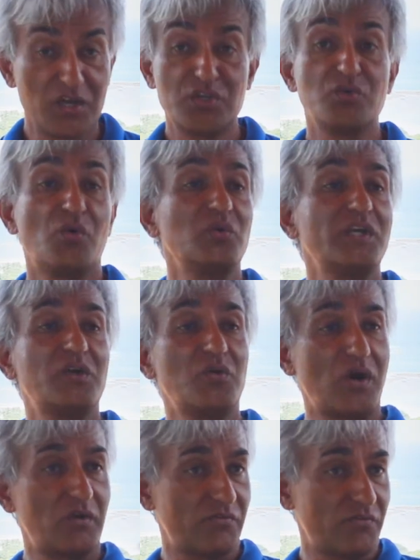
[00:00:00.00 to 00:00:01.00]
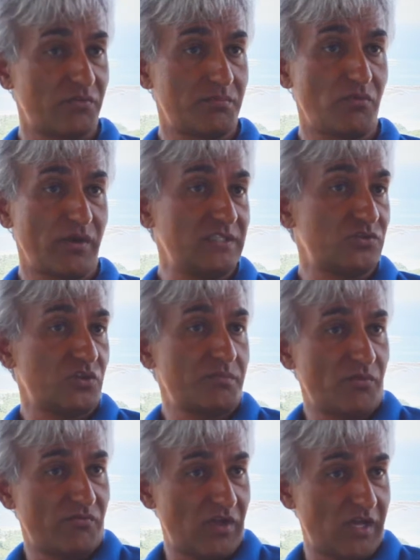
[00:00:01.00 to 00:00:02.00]
You only go out for the brains or the
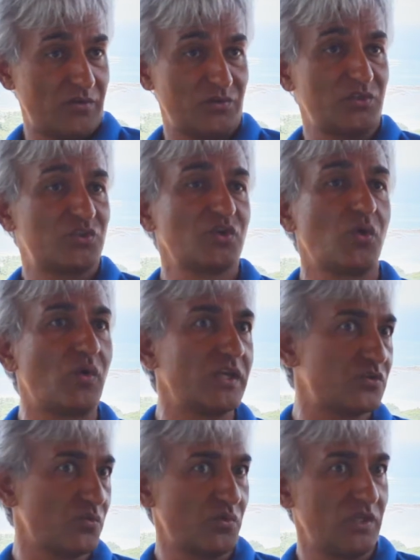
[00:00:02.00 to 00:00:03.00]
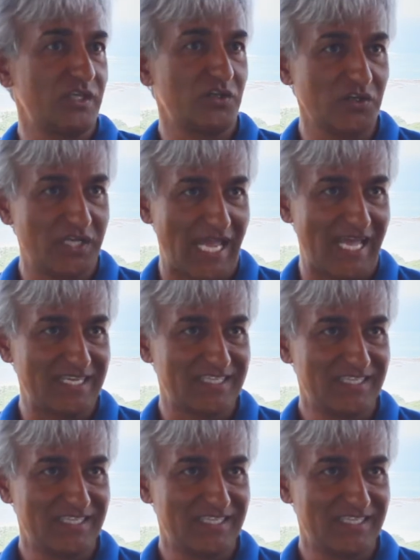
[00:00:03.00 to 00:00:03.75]
bravado. You show what you're really good at.